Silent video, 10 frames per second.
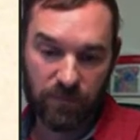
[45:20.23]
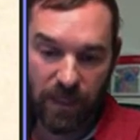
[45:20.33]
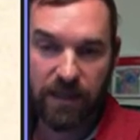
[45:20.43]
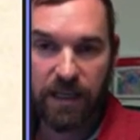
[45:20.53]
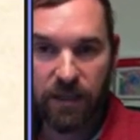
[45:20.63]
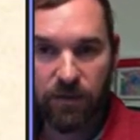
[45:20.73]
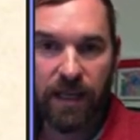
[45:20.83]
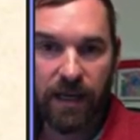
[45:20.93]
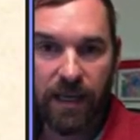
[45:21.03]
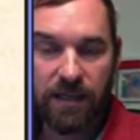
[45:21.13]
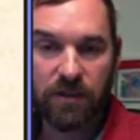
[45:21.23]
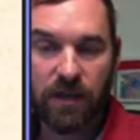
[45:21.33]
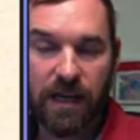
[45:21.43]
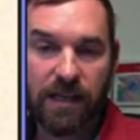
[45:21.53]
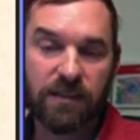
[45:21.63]
that neonate age
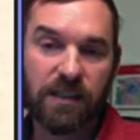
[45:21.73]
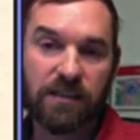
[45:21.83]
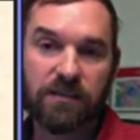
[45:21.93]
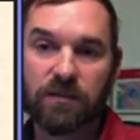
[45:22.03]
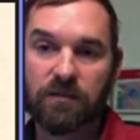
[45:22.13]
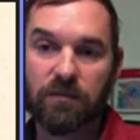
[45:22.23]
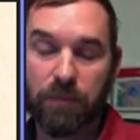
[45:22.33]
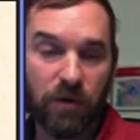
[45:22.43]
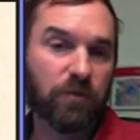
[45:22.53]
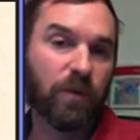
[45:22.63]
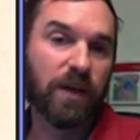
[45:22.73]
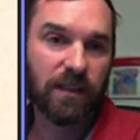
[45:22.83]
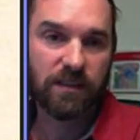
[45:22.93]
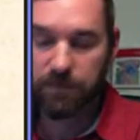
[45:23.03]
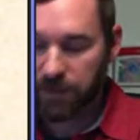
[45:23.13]
class is birth
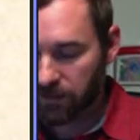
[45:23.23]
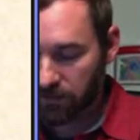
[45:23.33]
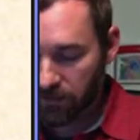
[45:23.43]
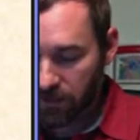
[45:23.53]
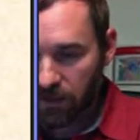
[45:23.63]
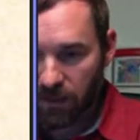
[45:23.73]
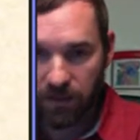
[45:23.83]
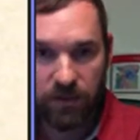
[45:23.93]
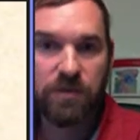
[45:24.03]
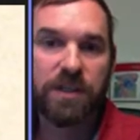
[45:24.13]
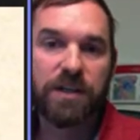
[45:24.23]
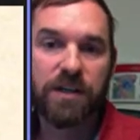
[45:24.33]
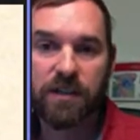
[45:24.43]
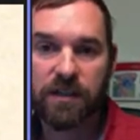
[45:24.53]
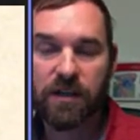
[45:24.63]
weight. That's been a, a
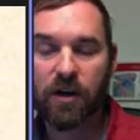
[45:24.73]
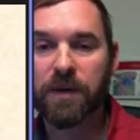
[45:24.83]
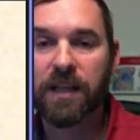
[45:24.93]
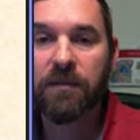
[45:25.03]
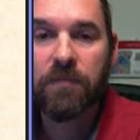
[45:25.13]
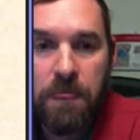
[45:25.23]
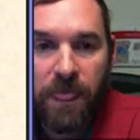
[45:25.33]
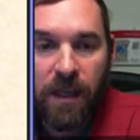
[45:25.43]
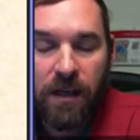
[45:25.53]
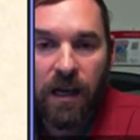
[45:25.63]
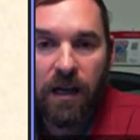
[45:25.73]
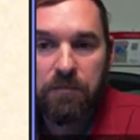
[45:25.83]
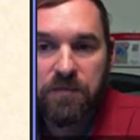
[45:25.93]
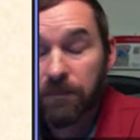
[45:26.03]
huge determinant. Um,